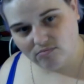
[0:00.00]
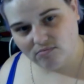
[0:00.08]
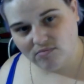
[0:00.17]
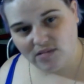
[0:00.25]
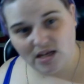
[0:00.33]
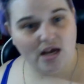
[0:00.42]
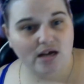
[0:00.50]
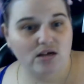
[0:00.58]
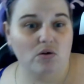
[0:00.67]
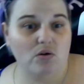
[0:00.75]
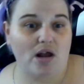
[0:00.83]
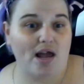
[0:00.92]
then I
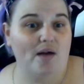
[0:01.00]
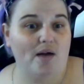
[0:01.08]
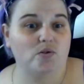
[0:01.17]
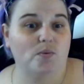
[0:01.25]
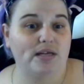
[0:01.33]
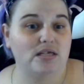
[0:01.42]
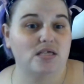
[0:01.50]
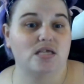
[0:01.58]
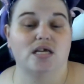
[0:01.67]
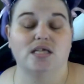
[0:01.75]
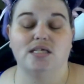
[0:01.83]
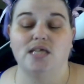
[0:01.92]
don't, and I have to wait until the
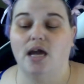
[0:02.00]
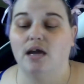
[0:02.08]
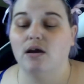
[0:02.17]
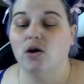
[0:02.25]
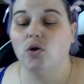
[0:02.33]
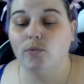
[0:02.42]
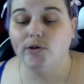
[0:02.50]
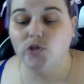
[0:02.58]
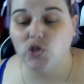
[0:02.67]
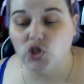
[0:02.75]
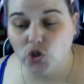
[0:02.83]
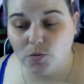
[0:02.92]
next day, which
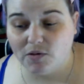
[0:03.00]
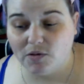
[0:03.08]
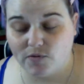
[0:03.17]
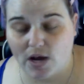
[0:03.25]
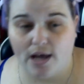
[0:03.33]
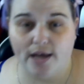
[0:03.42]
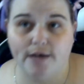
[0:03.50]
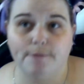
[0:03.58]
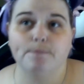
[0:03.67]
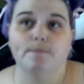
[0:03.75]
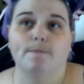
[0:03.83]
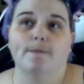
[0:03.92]
should be fine.
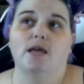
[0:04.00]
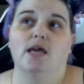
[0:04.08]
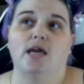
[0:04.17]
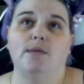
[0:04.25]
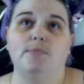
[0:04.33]
In